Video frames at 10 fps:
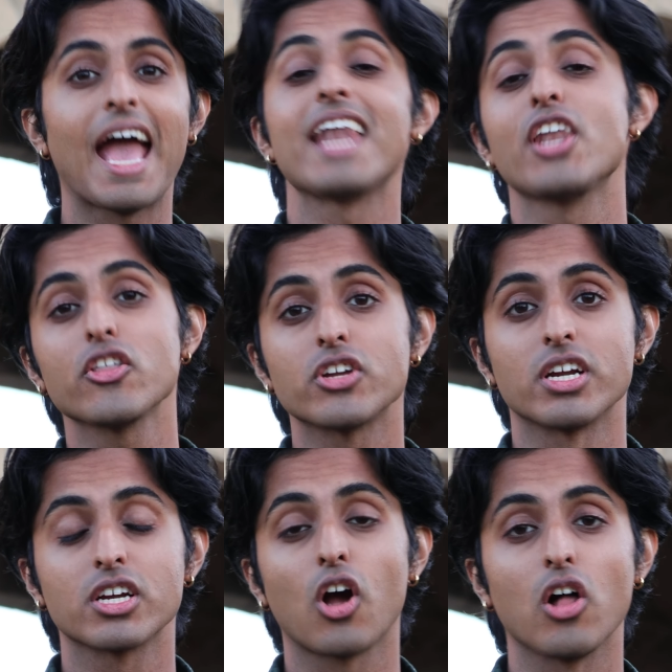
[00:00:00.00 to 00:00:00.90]

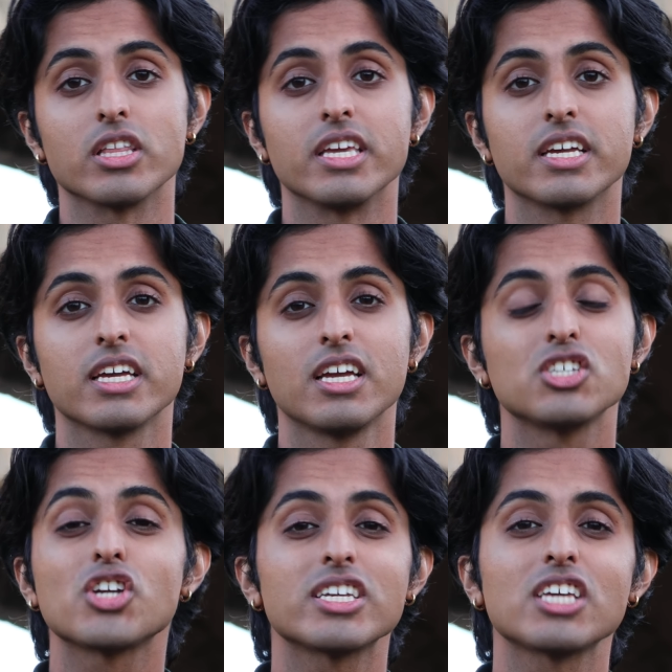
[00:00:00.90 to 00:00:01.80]
Another colleague
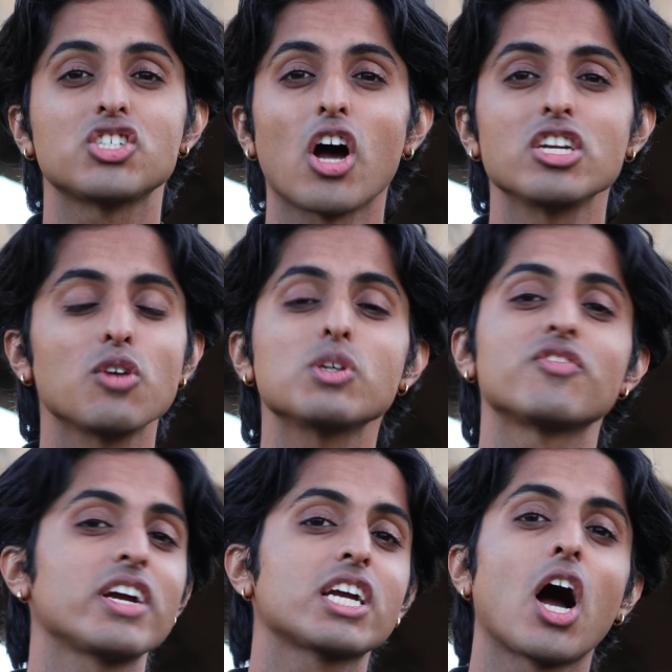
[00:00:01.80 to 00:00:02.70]
shared that John Doe
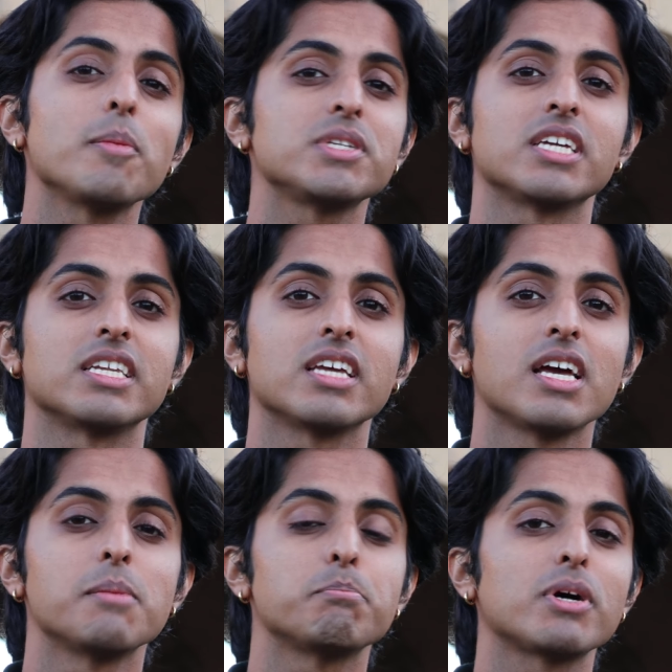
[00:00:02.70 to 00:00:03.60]
was very competent,
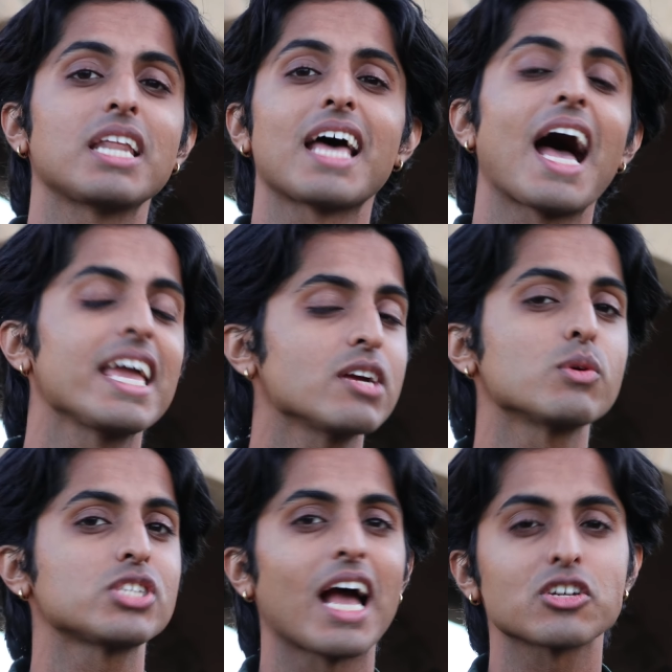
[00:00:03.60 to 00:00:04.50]
but that Iyer
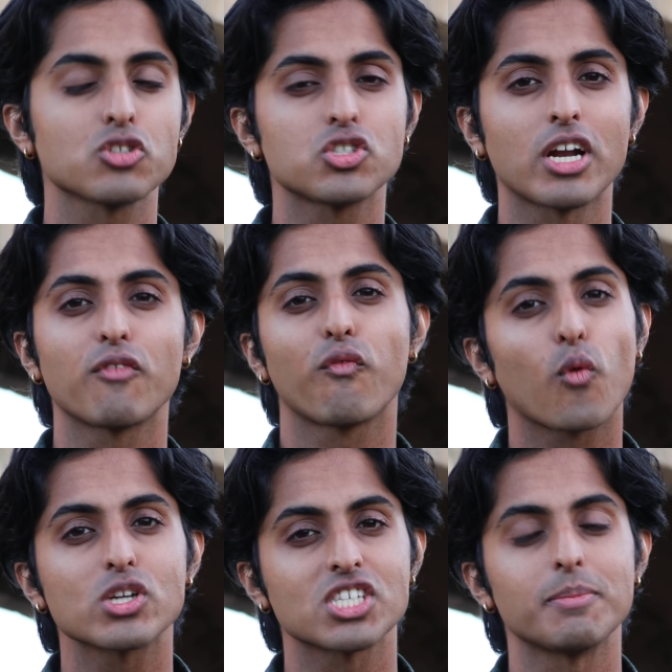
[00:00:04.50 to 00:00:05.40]
was actually trying to
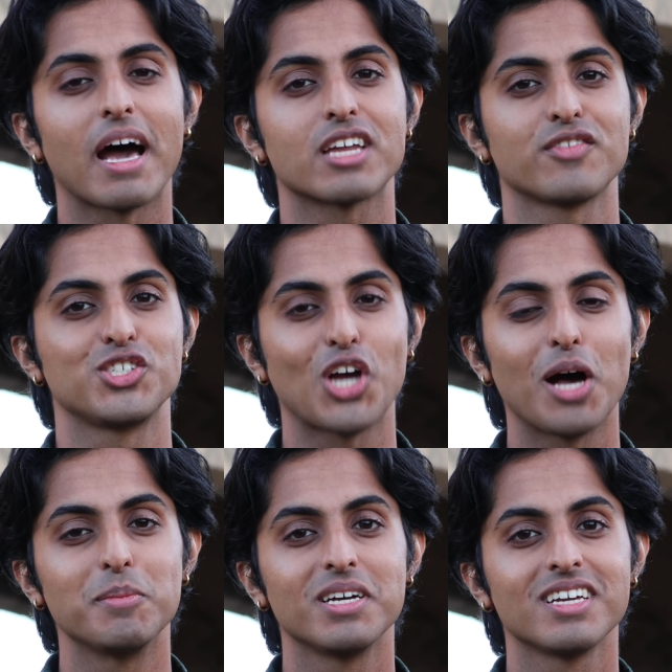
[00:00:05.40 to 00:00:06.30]
force him out of the
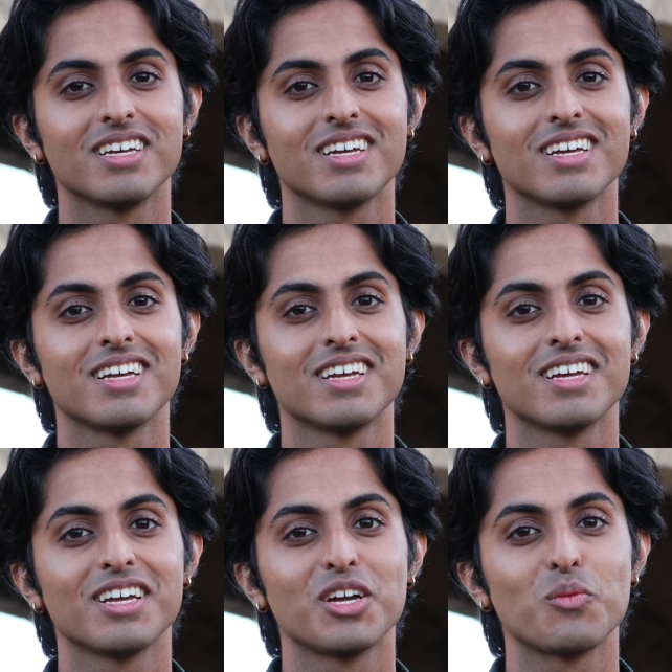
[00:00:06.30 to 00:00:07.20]
job.
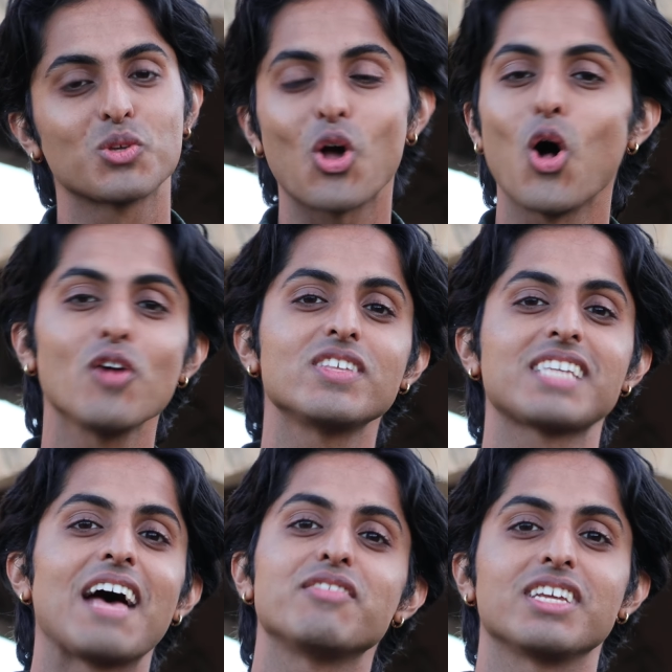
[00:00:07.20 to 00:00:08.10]
With all of
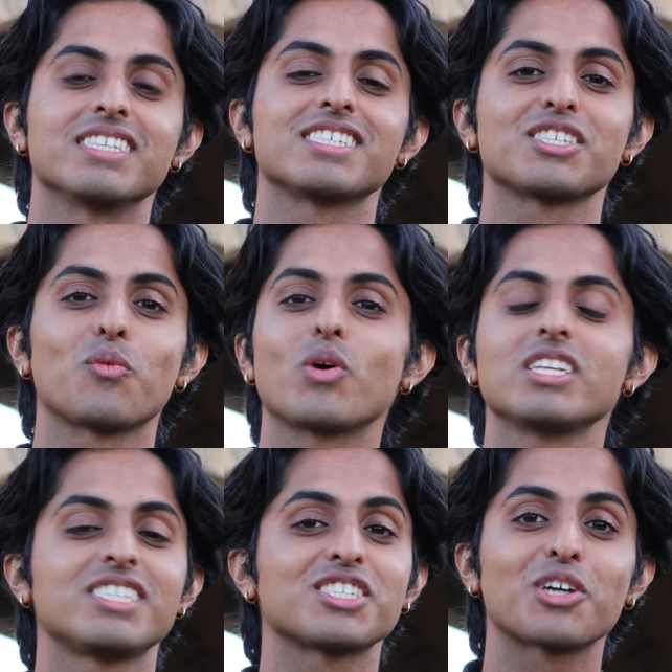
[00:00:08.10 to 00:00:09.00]
this evidence, what
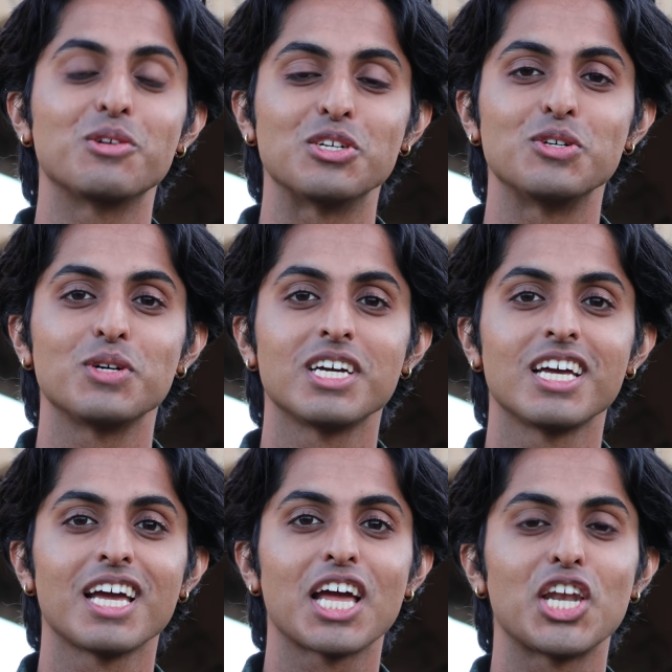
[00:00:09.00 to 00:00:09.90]
did Cisco do?
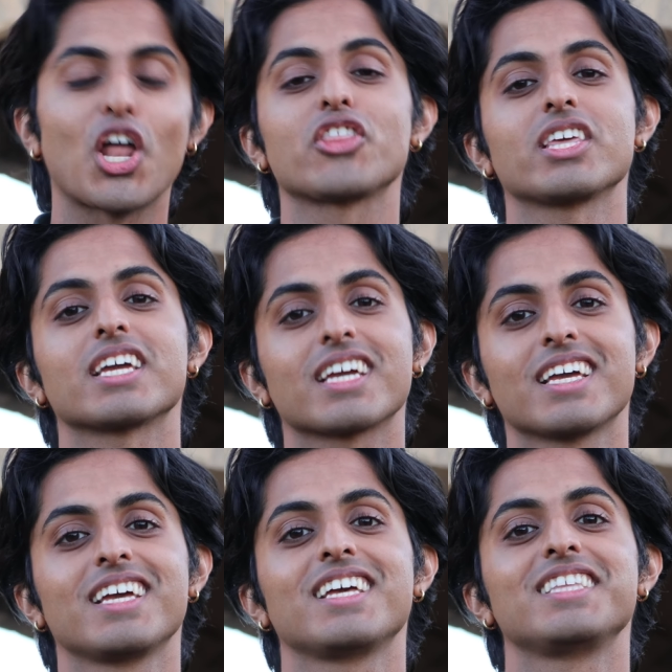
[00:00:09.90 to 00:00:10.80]
Nothing.
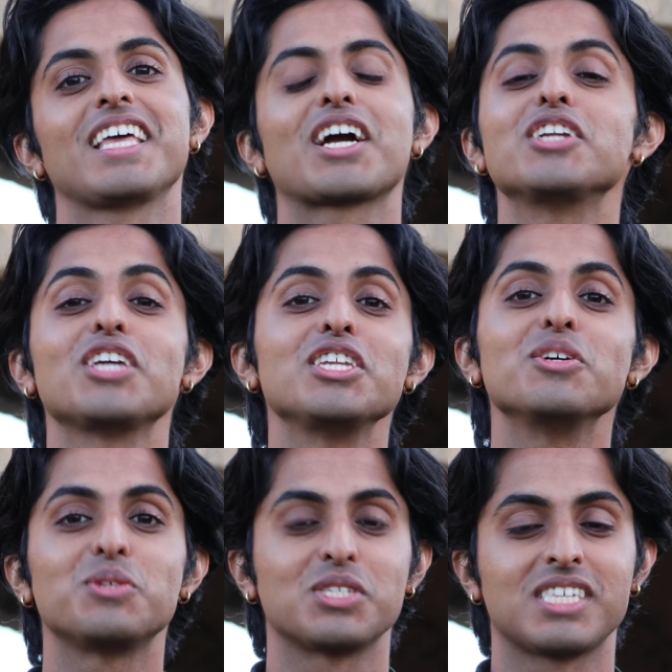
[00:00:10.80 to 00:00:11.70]
They
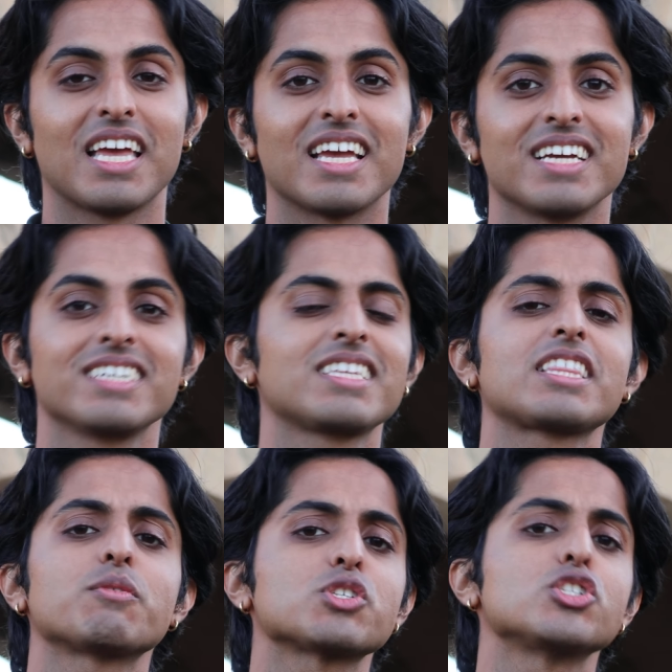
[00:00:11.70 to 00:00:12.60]
continued to say that
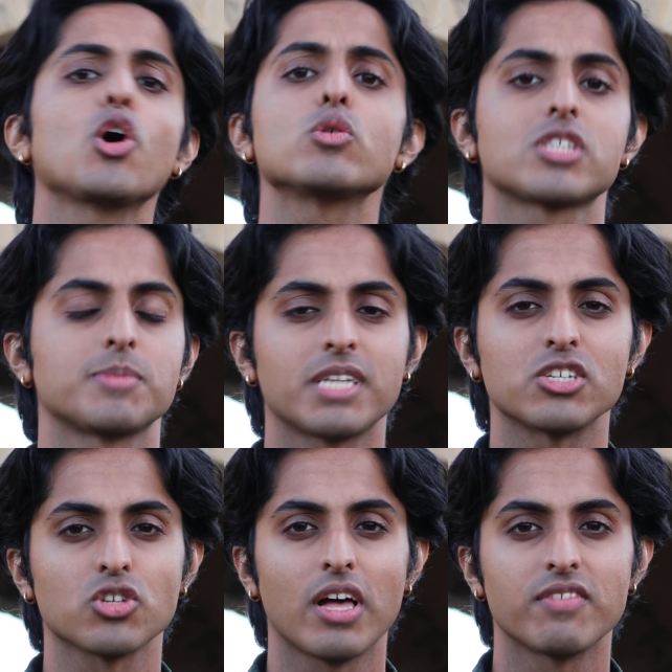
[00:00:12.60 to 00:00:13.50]
there was no
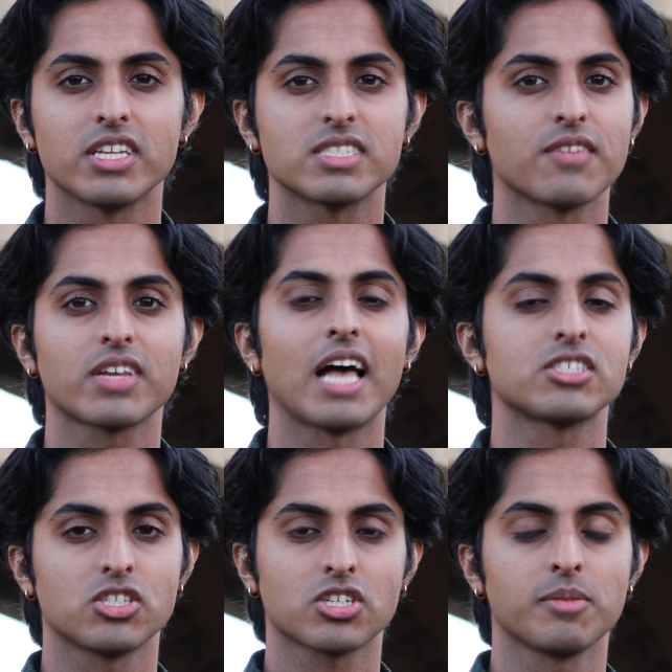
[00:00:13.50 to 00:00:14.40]
substantial evidence of
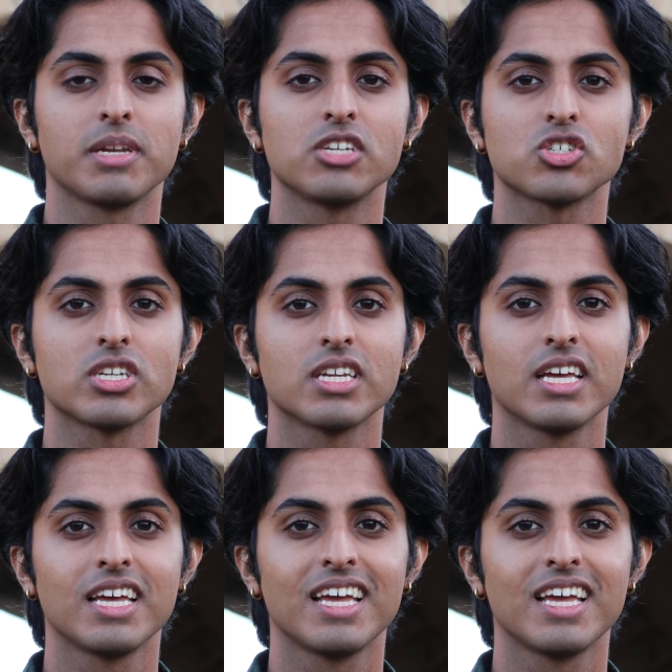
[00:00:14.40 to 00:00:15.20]
caste discrimination,